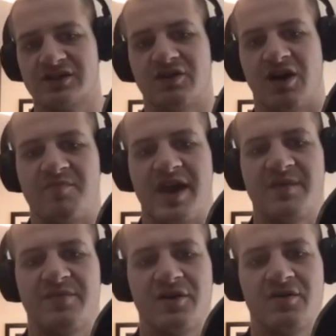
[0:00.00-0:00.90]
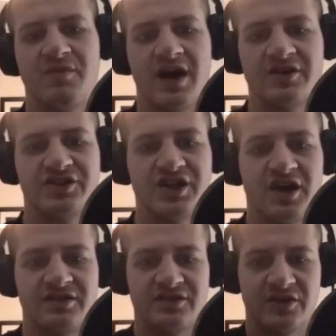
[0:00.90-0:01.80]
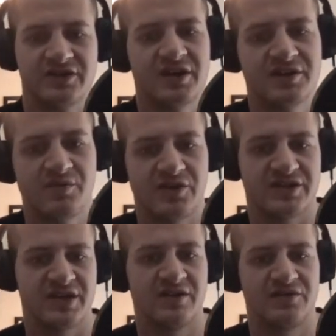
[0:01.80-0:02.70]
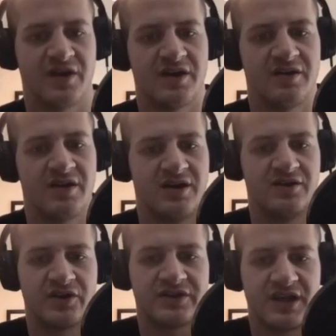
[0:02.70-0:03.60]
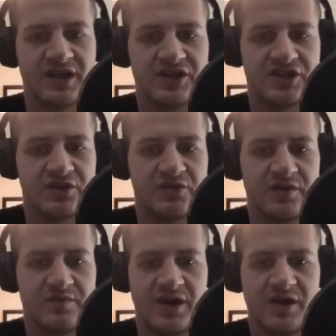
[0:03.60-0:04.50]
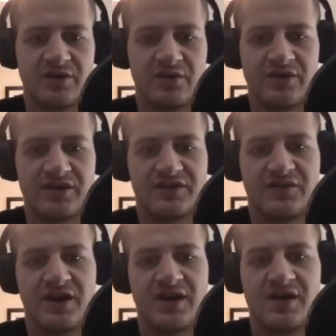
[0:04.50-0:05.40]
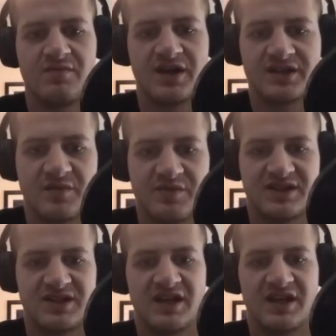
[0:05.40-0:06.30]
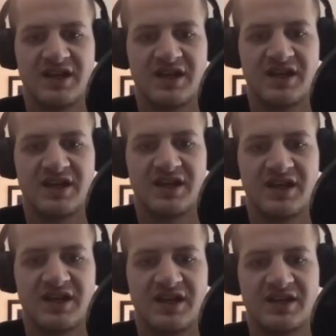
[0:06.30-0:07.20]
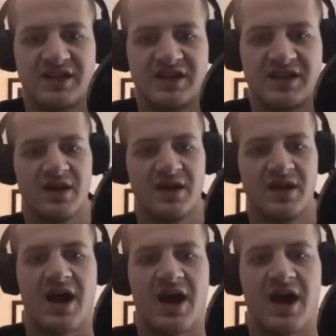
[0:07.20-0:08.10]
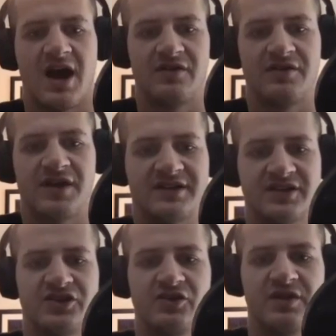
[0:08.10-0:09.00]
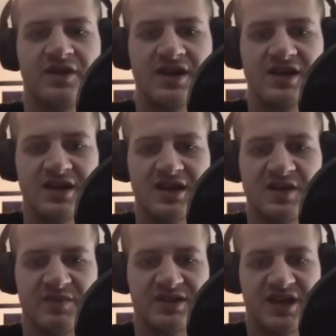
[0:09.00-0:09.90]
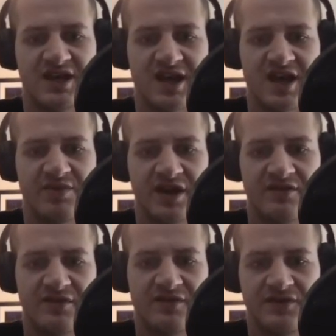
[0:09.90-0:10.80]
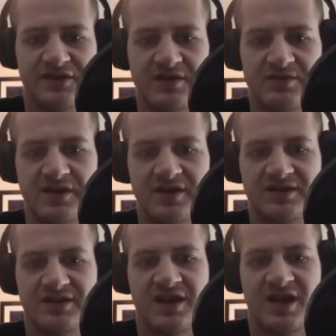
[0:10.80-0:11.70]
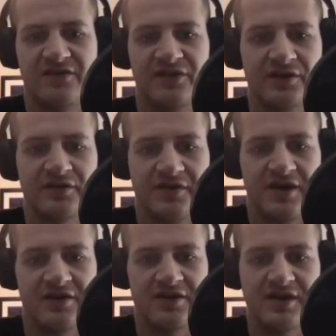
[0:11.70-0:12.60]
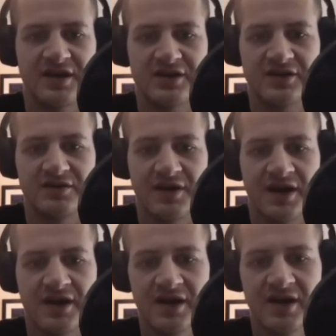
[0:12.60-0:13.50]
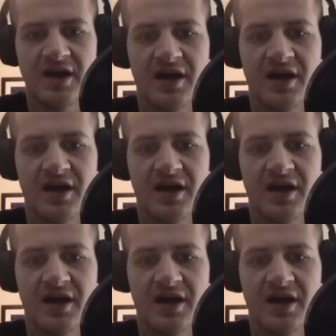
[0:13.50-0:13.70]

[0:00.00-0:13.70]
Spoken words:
So on paper, Miles Johns looks like the more skilled fighter, and it looks like he should be able to win this fight and mix up his takedowns with his striking. However, that's assuming that he can keep a tight game plan for 15 minutes, and I have little faith that he can do that.